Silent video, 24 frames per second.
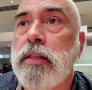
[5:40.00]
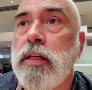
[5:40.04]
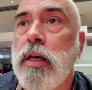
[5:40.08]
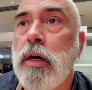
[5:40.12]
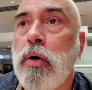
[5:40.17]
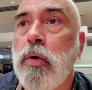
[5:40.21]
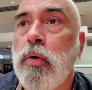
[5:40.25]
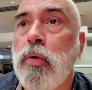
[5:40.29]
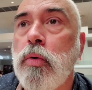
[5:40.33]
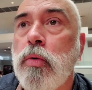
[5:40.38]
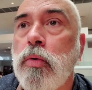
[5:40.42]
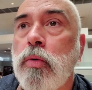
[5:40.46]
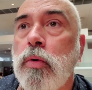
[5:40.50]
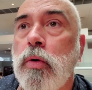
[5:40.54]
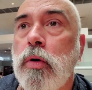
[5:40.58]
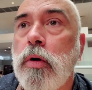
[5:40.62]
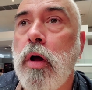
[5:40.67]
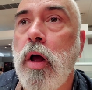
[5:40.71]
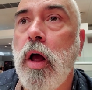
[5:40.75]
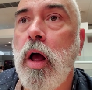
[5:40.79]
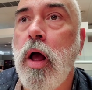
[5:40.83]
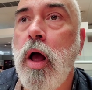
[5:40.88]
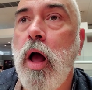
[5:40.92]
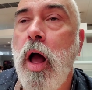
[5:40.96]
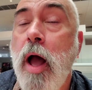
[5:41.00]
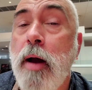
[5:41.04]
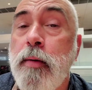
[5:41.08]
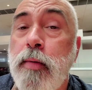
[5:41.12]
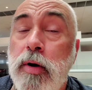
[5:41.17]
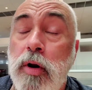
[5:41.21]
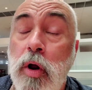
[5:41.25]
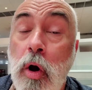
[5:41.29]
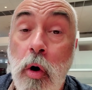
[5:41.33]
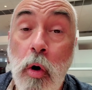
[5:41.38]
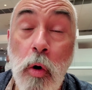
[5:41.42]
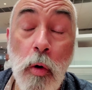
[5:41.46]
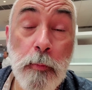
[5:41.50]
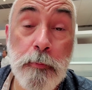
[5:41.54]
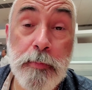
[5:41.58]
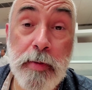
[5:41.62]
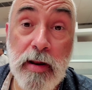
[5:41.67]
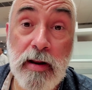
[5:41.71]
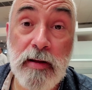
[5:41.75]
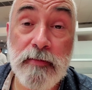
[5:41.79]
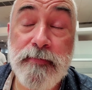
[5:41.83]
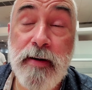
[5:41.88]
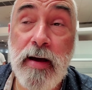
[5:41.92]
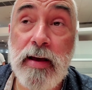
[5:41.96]
so I would hope
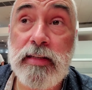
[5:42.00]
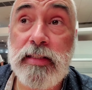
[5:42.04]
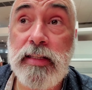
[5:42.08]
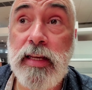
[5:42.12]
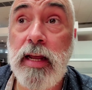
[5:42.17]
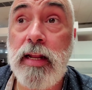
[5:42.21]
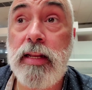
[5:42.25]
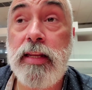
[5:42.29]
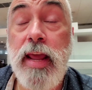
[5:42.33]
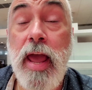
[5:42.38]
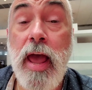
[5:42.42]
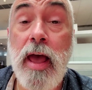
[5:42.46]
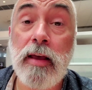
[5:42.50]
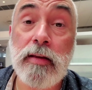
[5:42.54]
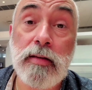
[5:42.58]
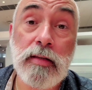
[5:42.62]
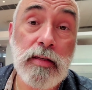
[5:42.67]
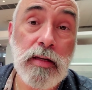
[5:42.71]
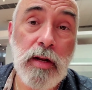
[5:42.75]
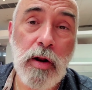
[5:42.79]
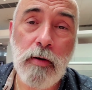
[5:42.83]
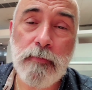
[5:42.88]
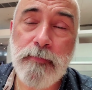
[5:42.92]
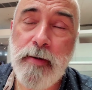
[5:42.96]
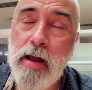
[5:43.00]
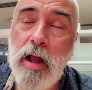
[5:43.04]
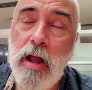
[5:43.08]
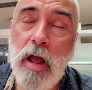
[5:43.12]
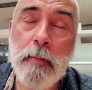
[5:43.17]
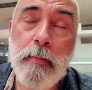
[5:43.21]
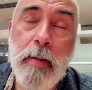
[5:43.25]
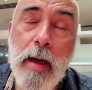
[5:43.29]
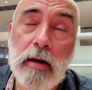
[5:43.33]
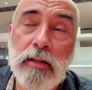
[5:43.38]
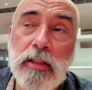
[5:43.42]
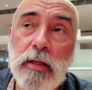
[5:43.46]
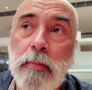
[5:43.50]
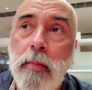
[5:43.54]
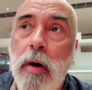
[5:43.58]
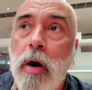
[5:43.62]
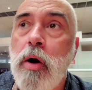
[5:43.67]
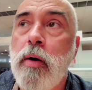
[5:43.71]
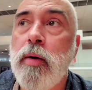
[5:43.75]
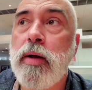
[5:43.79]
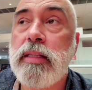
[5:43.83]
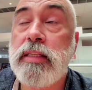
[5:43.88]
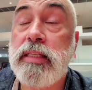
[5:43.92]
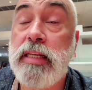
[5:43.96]
that if I said yes, if I come back
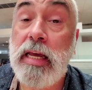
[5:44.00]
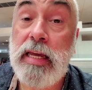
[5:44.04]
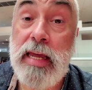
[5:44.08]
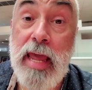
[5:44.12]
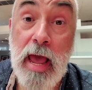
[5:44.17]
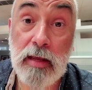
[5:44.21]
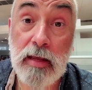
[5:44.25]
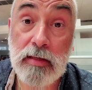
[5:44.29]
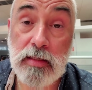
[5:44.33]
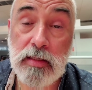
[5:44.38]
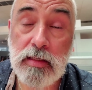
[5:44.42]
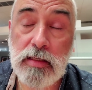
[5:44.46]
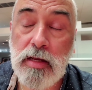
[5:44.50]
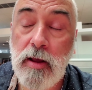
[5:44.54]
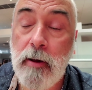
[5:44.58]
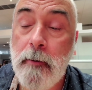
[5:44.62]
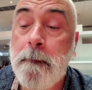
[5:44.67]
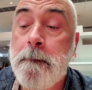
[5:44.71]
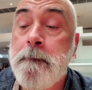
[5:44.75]
tomorrow and say yes,